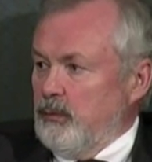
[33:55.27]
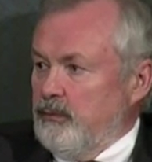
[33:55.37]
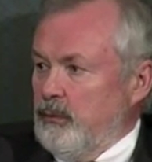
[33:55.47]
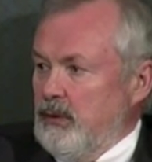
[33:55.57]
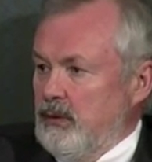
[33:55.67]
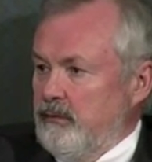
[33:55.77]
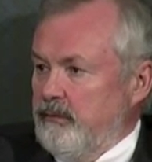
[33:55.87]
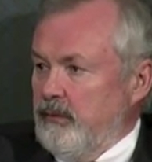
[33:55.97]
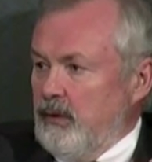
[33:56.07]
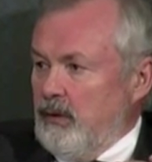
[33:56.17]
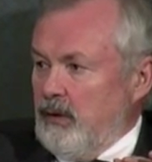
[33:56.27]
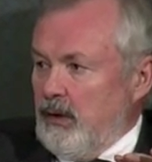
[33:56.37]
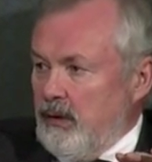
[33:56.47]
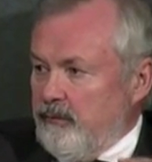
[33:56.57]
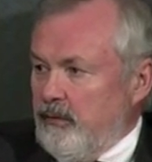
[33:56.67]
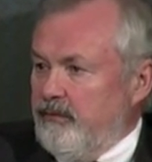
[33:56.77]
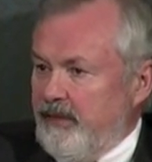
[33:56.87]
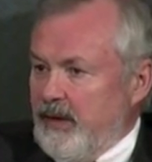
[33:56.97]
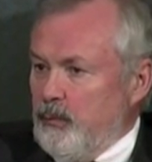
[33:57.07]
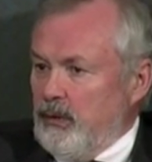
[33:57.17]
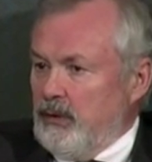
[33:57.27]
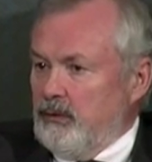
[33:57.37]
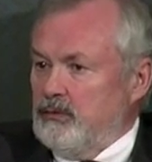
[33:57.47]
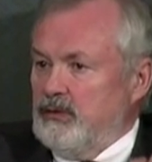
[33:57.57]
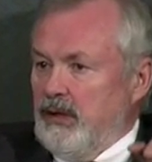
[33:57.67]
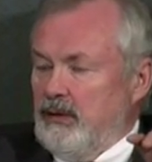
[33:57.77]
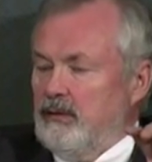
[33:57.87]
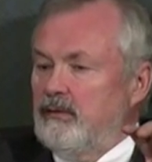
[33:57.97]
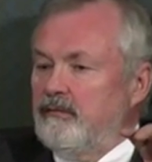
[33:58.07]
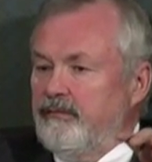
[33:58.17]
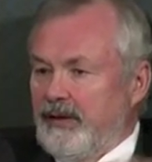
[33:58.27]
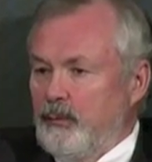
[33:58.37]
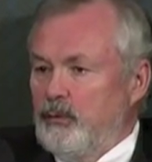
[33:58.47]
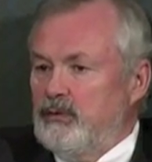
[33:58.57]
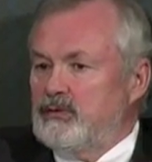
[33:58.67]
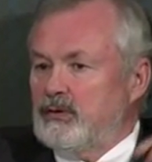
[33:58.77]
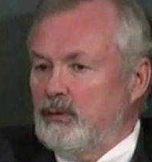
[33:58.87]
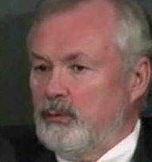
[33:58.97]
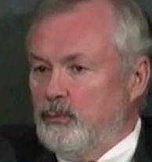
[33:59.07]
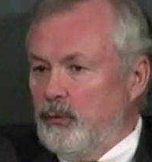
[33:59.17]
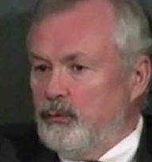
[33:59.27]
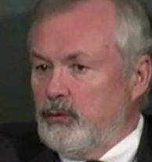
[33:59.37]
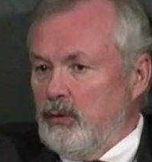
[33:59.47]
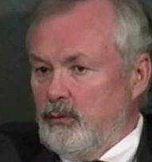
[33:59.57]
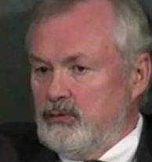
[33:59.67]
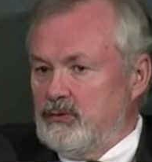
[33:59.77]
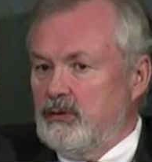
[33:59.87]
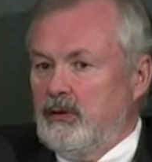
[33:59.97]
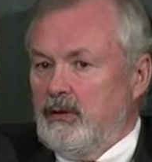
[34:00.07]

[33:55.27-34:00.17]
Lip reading: But if we have every family understand it, then families can both coach